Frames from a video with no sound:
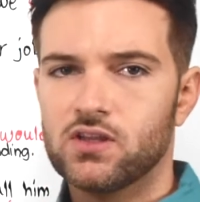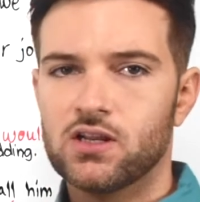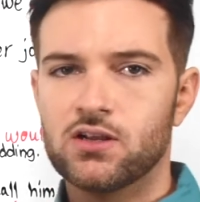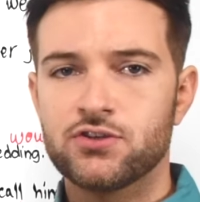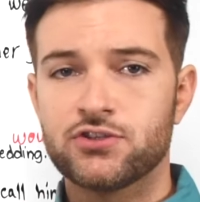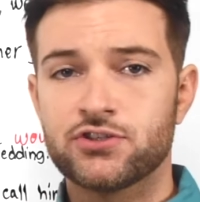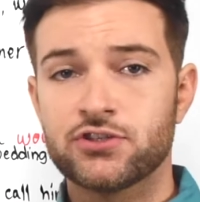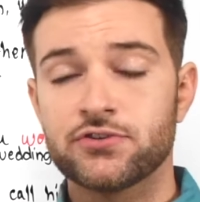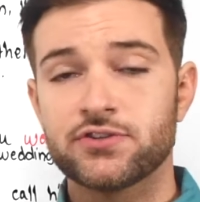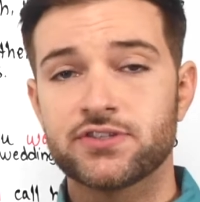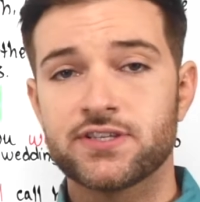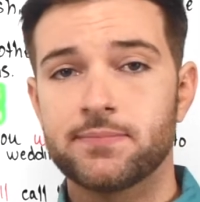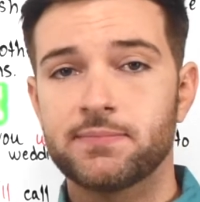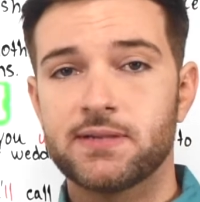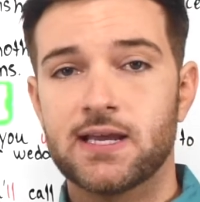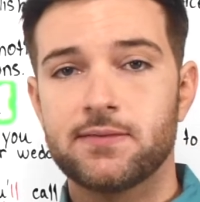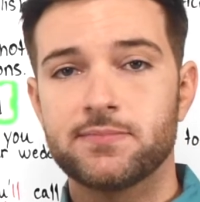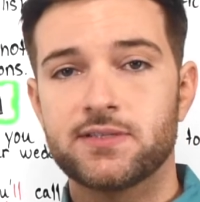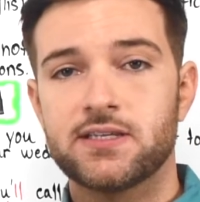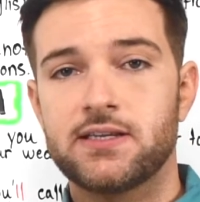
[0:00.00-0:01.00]
So
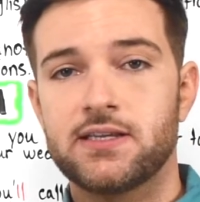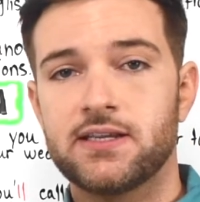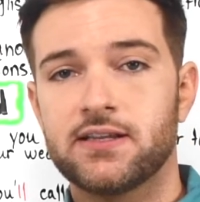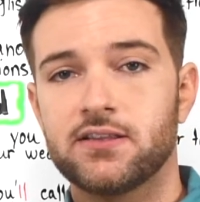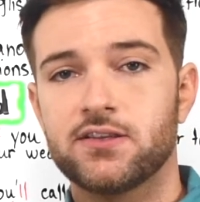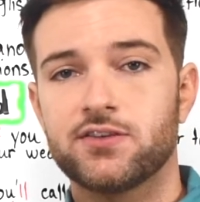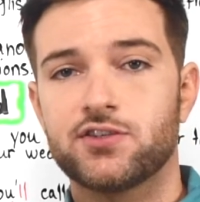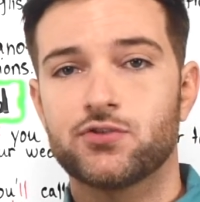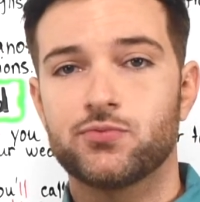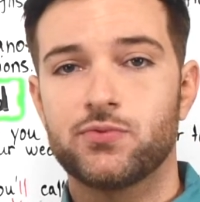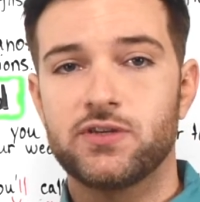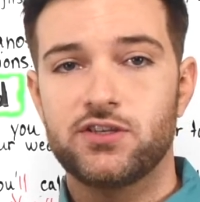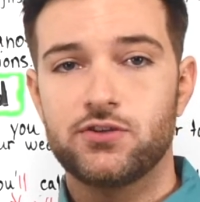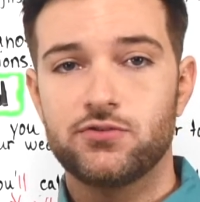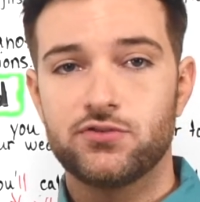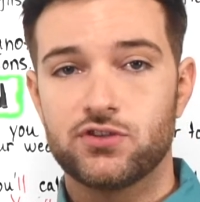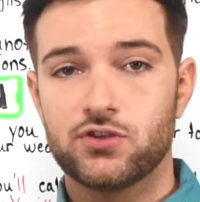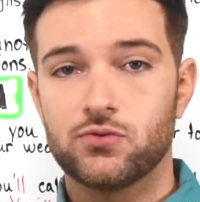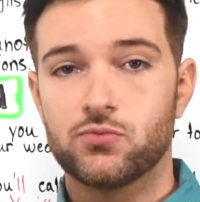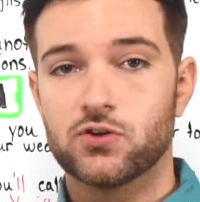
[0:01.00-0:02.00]
sometimes in English we
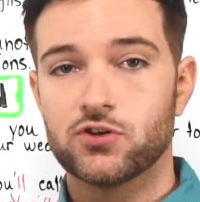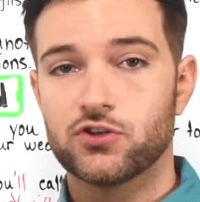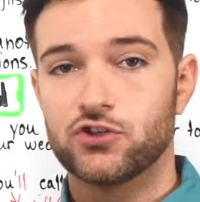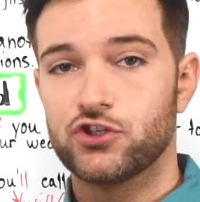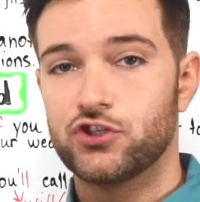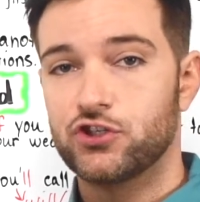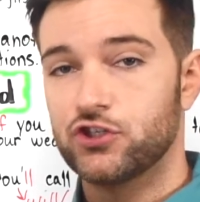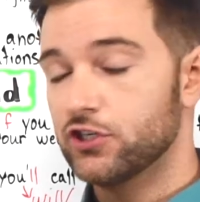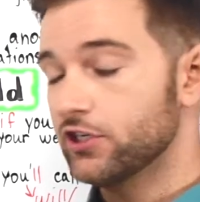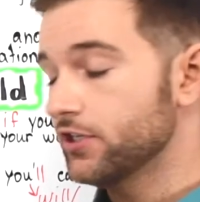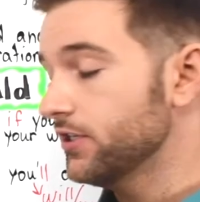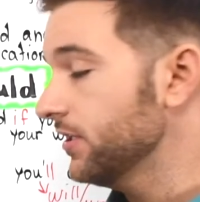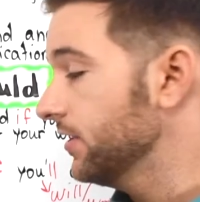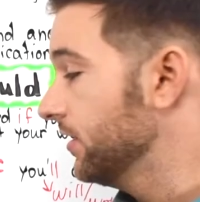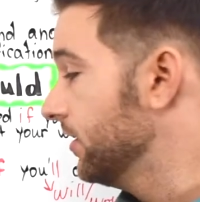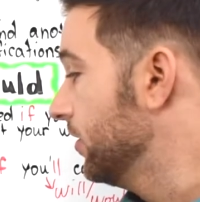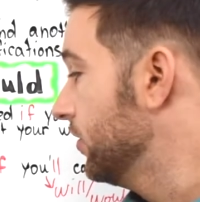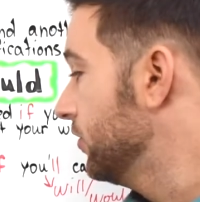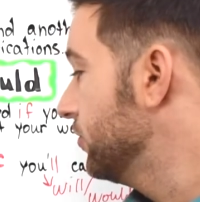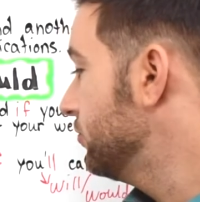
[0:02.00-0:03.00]
use the word should
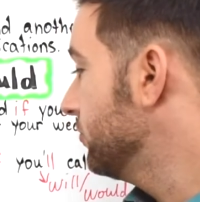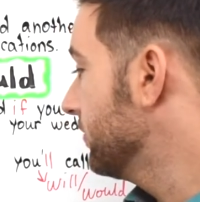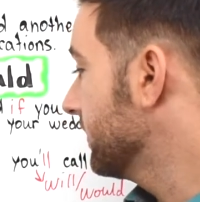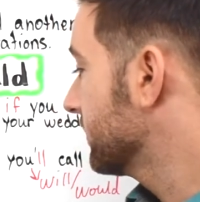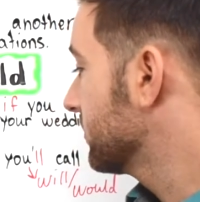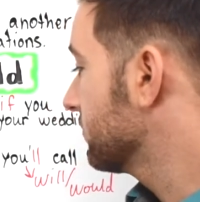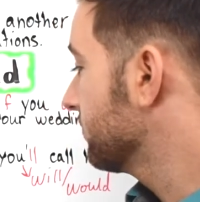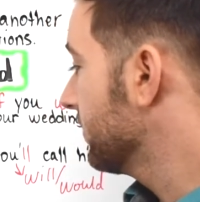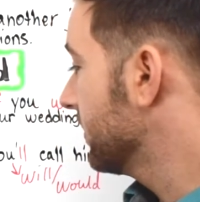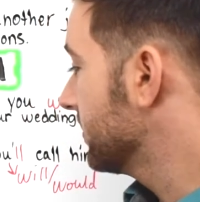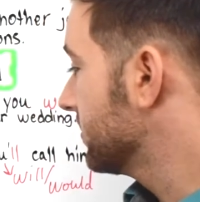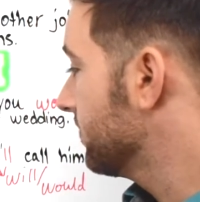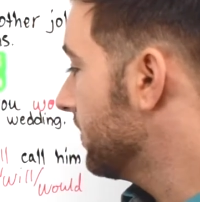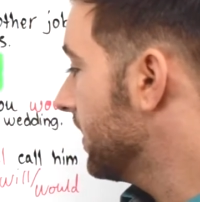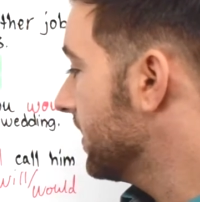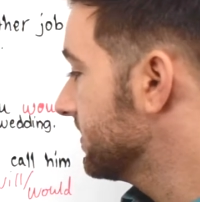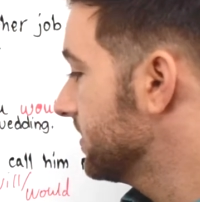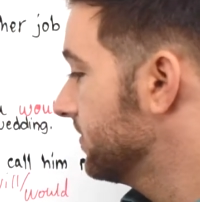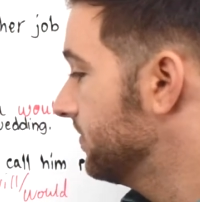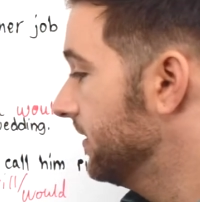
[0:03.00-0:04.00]
to express
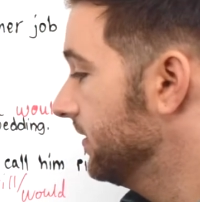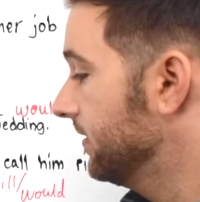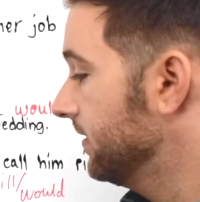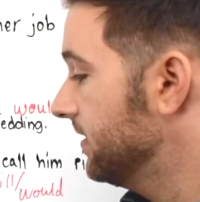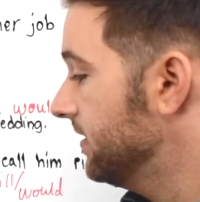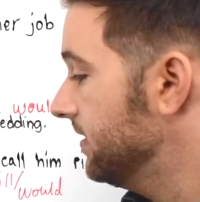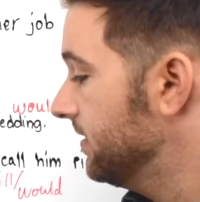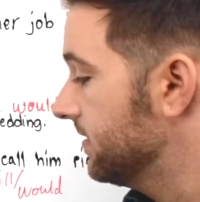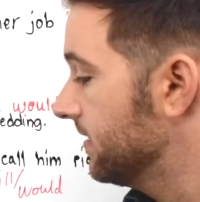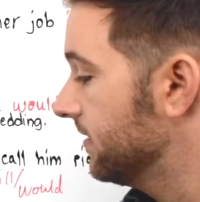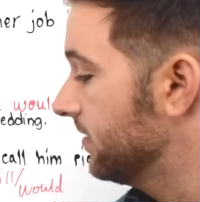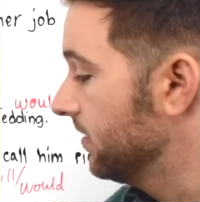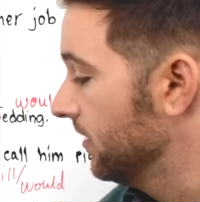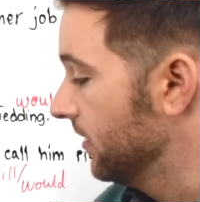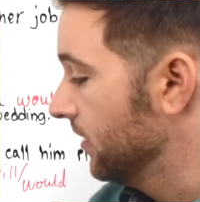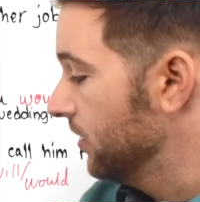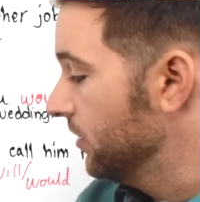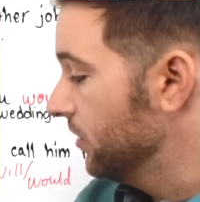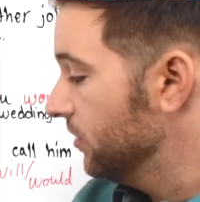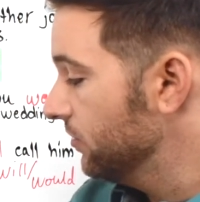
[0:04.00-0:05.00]
possibilities, and
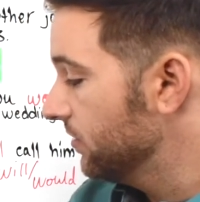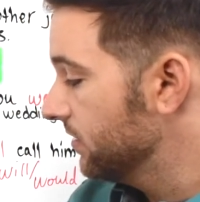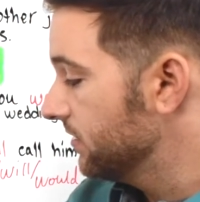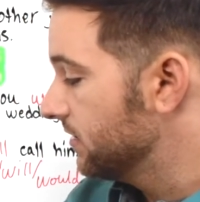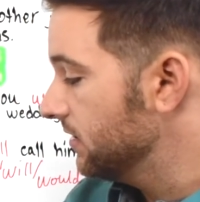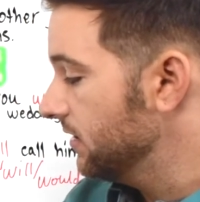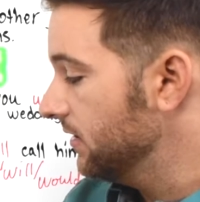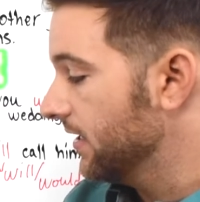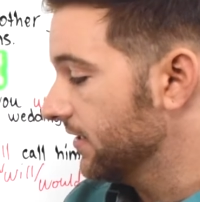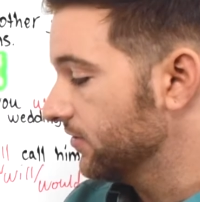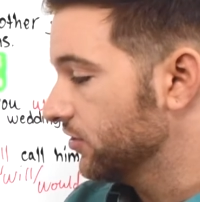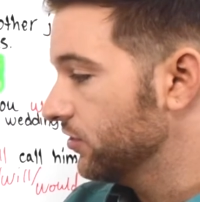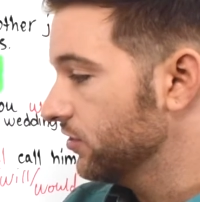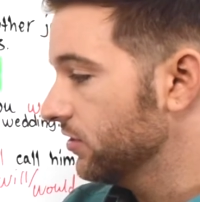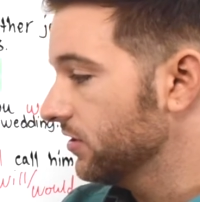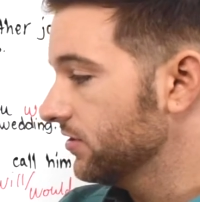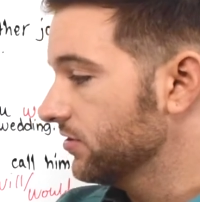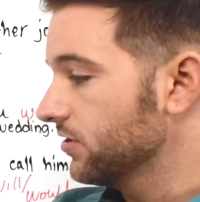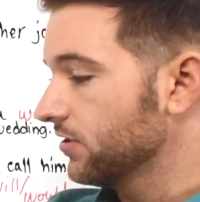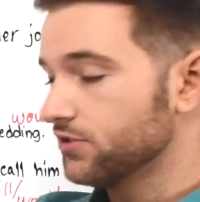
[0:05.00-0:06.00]
you can see that
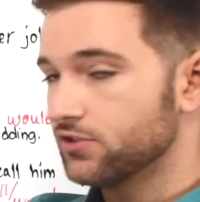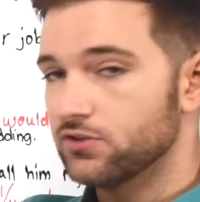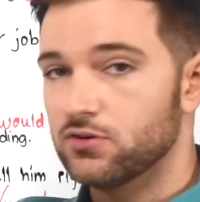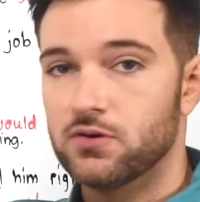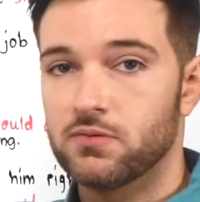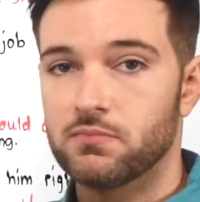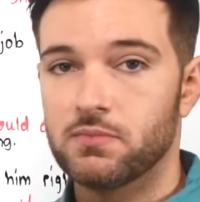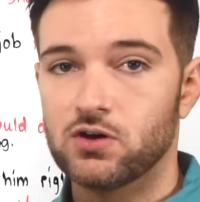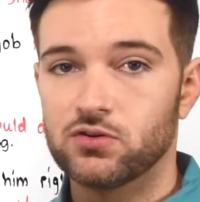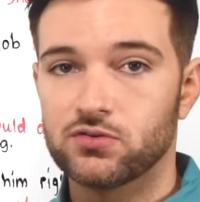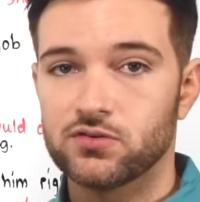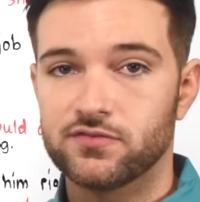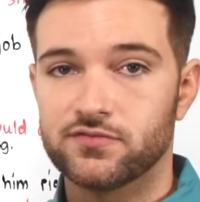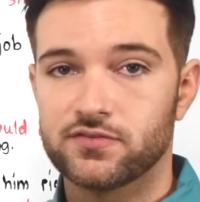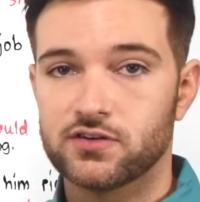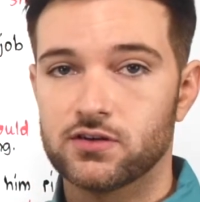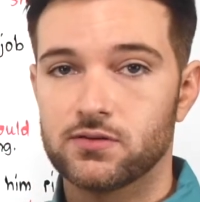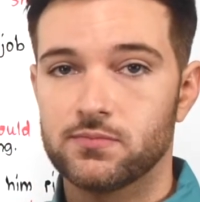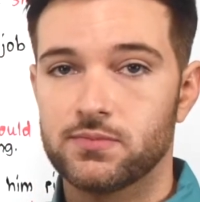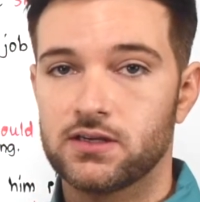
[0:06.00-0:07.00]
should is also a modal
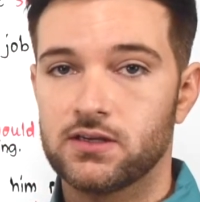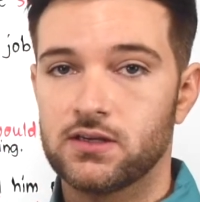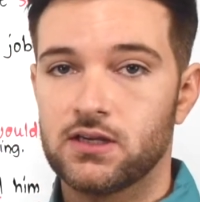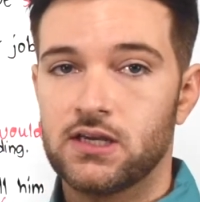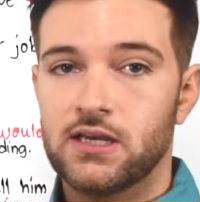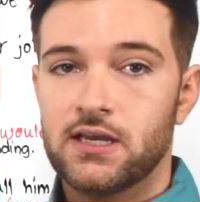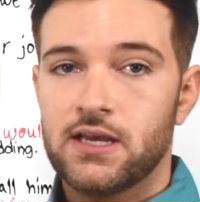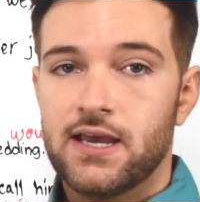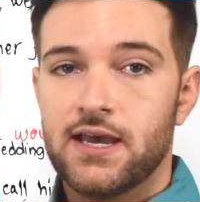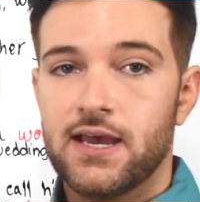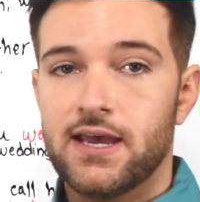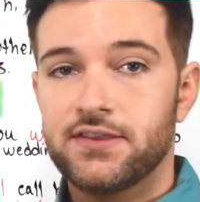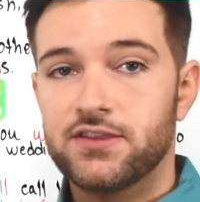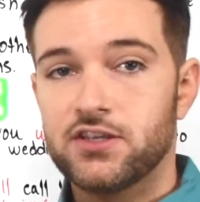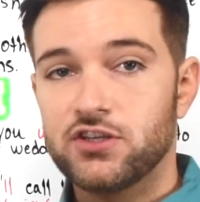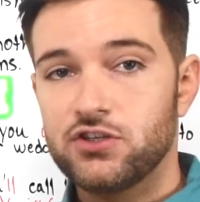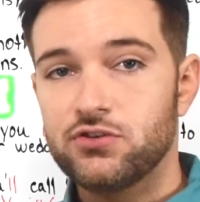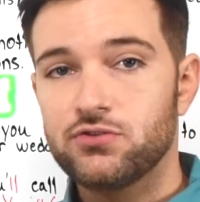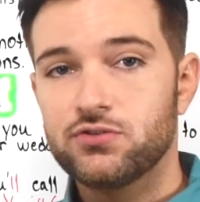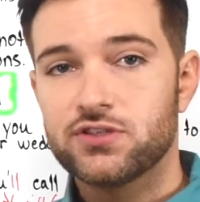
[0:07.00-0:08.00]
verb. And
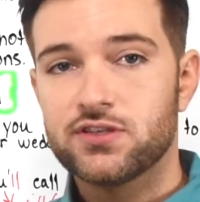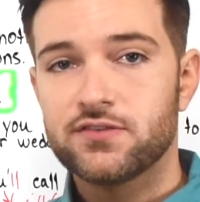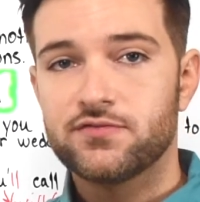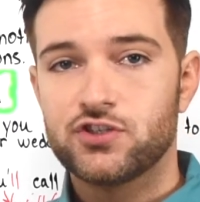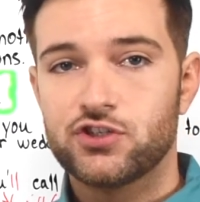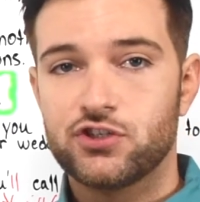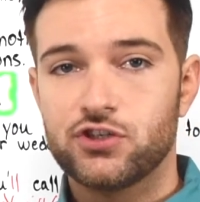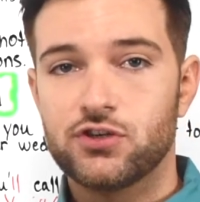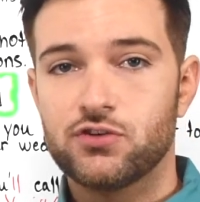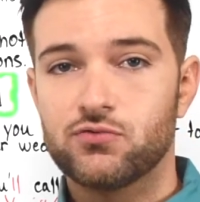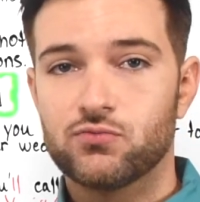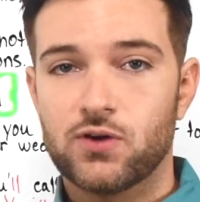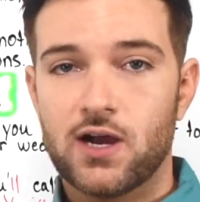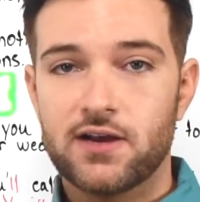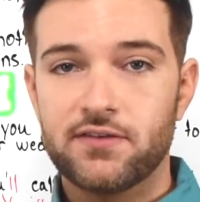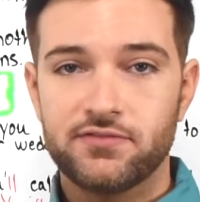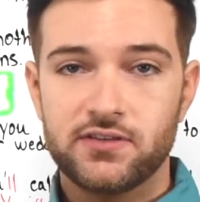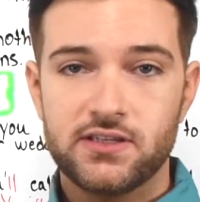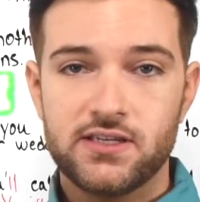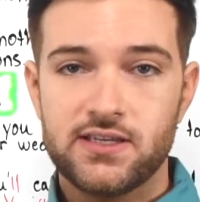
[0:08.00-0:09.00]
the use of should
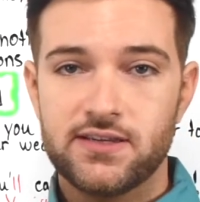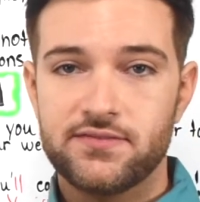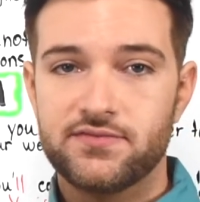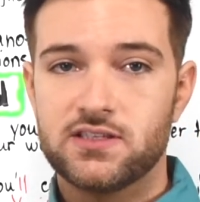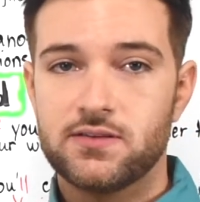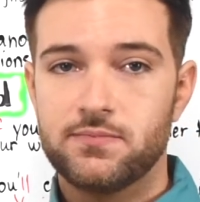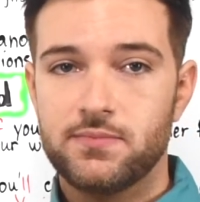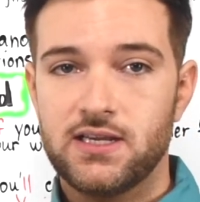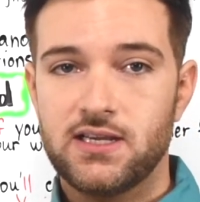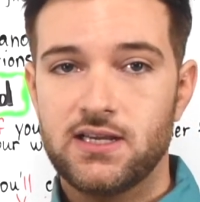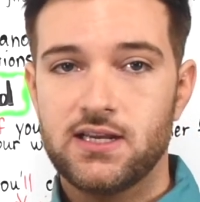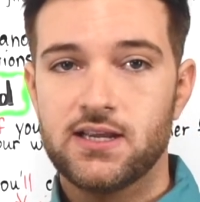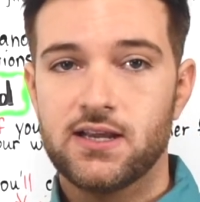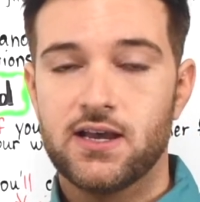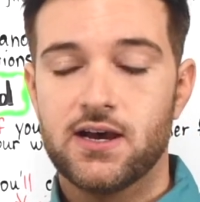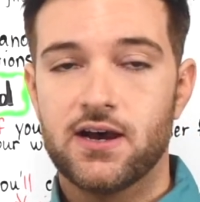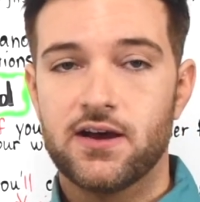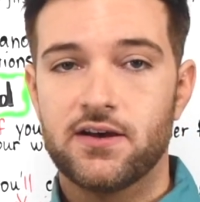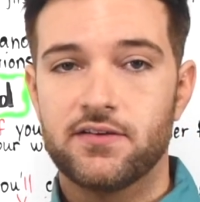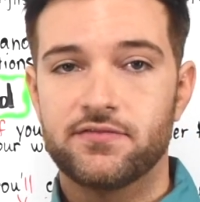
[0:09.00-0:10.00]
roughly gives the meaning
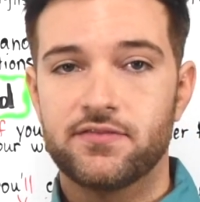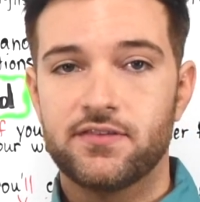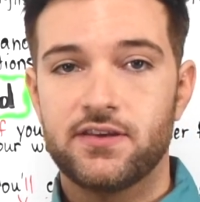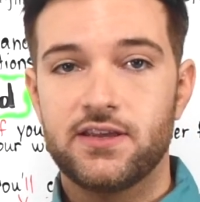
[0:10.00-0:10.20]
of